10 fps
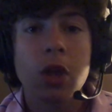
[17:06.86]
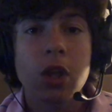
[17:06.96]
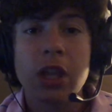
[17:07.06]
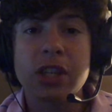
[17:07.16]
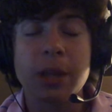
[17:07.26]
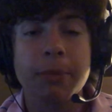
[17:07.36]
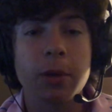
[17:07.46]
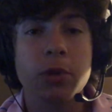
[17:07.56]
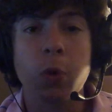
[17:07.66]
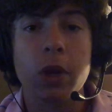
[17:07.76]
he's up there
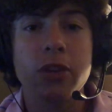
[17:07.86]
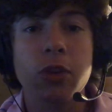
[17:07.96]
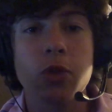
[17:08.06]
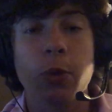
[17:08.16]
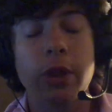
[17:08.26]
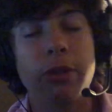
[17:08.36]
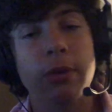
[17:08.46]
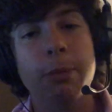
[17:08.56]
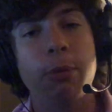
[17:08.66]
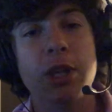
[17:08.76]
with 22,
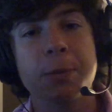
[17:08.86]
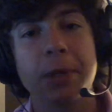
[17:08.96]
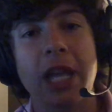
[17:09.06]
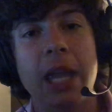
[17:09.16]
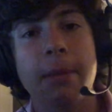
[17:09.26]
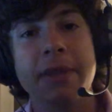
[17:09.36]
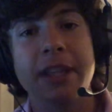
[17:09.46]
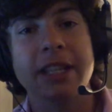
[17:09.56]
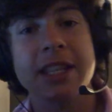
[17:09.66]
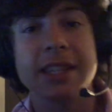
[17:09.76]
23 points per game. I
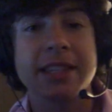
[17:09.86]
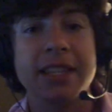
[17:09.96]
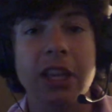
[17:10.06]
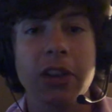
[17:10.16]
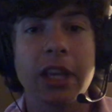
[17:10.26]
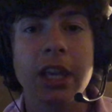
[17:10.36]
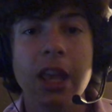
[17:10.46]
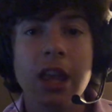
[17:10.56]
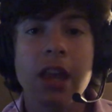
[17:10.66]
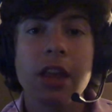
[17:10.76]
think that's his ceiling.
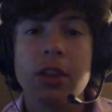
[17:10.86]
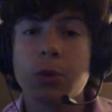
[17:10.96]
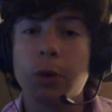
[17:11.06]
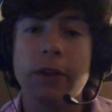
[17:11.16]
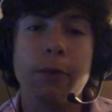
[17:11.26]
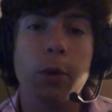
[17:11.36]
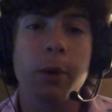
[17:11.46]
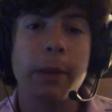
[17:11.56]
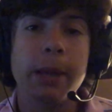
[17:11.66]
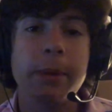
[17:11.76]

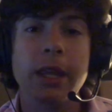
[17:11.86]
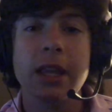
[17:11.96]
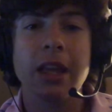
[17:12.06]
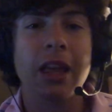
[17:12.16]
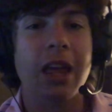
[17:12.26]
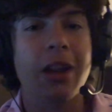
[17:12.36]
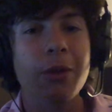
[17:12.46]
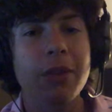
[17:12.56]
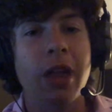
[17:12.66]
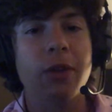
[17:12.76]
24 maybe.
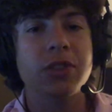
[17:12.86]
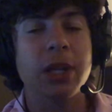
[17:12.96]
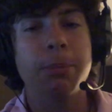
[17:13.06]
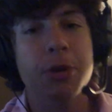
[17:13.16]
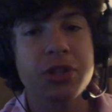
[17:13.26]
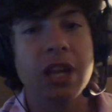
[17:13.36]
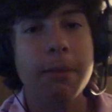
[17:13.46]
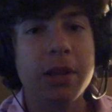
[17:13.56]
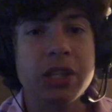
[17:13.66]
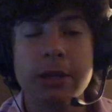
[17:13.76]
I don't see him pushing that
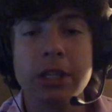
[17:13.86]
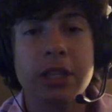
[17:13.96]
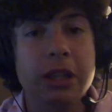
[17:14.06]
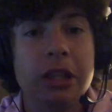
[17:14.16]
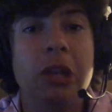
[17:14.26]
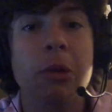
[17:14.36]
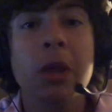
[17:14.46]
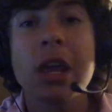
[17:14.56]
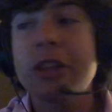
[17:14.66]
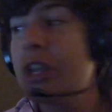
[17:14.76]
much. Especially,
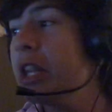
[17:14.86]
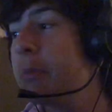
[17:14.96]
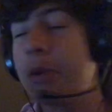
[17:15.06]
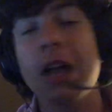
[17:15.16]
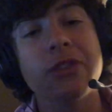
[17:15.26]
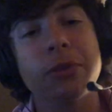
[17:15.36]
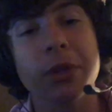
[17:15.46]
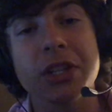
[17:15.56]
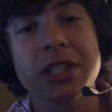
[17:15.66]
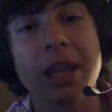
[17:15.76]
Jaylen Brown's a
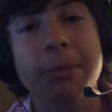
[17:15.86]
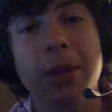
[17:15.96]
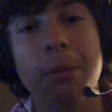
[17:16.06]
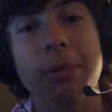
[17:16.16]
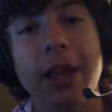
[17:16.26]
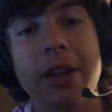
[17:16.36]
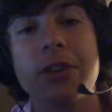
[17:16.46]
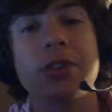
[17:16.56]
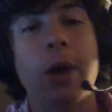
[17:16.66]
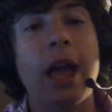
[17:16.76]
really slept-on player,
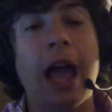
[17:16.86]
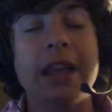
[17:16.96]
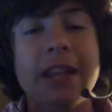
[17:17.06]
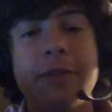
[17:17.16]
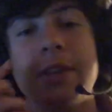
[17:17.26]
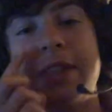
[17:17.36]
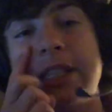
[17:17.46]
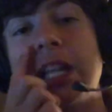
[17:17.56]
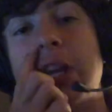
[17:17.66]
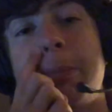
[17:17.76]
so I definitely
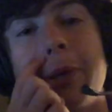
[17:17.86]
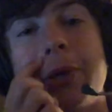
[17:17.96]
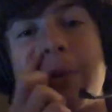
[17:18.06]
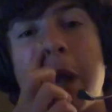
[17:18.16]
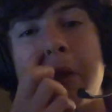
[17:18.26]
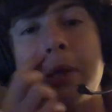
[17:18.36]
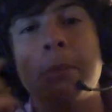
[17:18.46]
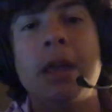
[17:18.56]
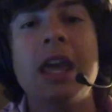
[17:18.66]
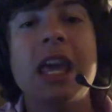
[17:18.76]
think they could build around
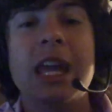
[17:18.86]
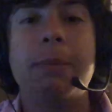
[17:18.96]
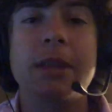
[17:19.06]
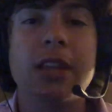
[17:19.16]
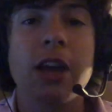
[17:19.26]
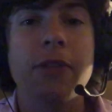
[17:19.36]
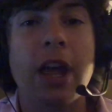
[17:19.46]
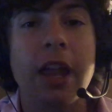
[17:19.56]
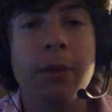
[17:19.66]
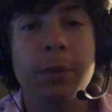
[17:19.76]
him. It'd be tough.
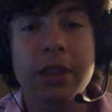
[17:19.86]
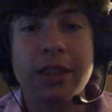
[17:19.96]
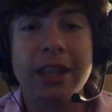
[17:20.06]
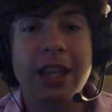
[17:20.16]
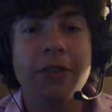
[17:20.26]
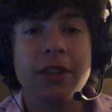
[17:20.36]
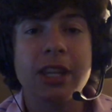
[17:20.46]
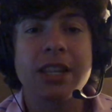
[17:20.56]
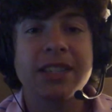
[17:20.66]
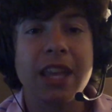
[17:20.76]
They definitely
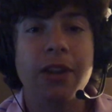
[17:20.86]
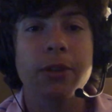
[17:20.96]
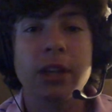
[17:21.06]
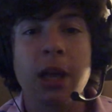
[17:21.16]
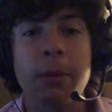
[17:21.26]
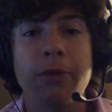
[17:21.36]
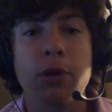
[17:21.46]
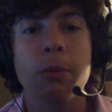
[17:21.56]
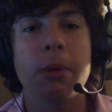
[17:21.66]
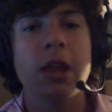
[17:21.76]
need a center coming
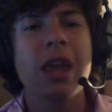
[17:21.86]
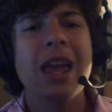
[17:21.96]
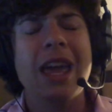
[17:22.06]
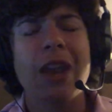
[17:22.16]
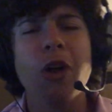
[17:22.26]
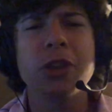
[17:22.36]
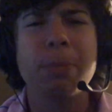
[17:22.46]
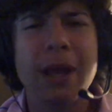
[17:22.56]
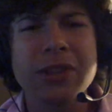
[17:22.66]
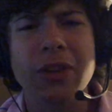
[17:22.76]
forward, but it all
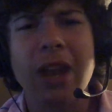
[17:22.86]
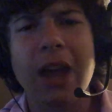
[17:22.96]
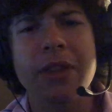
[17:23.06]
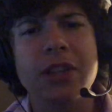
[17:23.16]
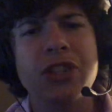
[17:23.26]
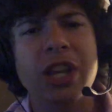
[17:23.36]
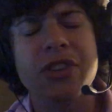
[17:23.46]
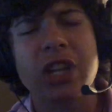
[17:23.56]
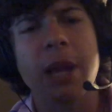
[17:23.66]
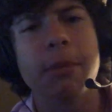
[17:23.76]
depends on how they
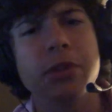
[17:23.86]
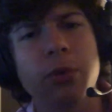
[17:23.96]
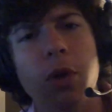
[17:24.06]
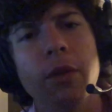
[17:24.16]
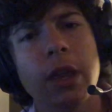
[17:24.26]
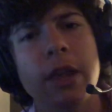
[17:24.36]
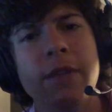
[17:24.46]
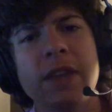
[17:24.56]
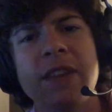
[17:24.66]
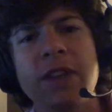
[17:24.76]
change Kemba's role.
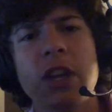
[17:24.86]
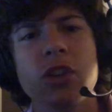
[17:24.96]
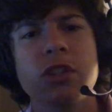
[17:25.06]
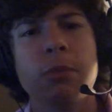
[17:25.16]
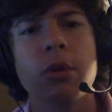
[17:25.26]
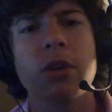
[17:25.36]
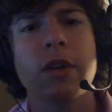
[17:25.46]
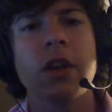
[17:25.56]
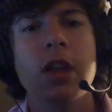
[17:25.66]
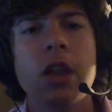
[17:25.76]
If he goes to more of
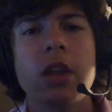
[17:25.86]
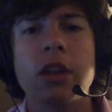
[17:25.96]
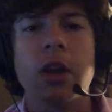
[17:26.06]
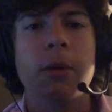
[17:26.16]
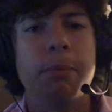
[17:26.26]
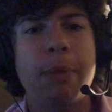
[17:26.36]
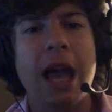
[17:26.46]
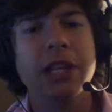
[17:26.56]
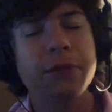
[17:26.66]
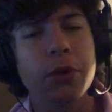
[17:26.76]
a
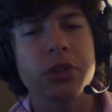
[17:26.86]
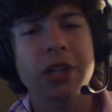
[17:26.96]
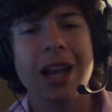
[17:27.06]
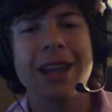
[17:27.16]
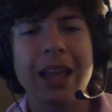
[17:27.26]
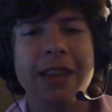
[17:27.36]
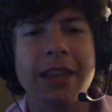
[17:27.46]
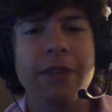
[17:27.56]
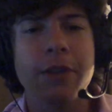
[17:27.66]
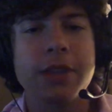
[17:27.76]
pass first guy, I
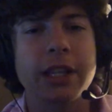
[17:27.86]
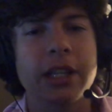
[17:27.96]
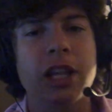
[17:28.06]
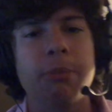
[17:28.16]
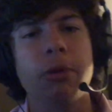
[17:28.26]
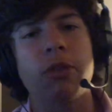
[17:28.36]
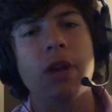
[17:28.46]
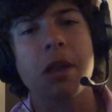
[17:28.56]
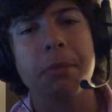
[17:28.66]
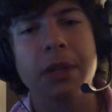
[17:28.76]
definitely think they could build
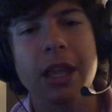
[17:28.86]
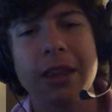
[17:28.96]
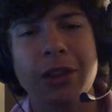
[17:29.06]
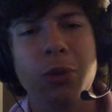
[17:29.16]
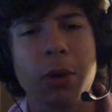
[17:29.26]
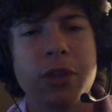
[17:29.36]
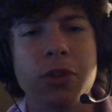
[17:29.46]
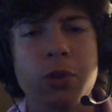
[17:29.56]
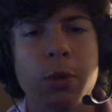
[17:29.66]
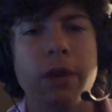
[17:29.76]
around him, get
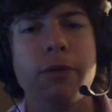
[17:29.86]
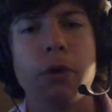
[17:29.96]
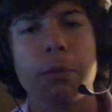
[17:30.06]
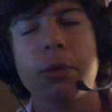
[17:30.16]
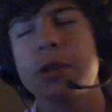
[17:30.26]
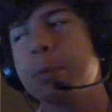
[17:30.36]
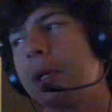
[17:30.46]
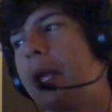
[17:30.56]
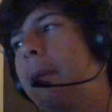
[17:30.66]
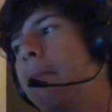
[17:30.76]
22, 24 points per
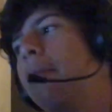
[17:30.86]
game.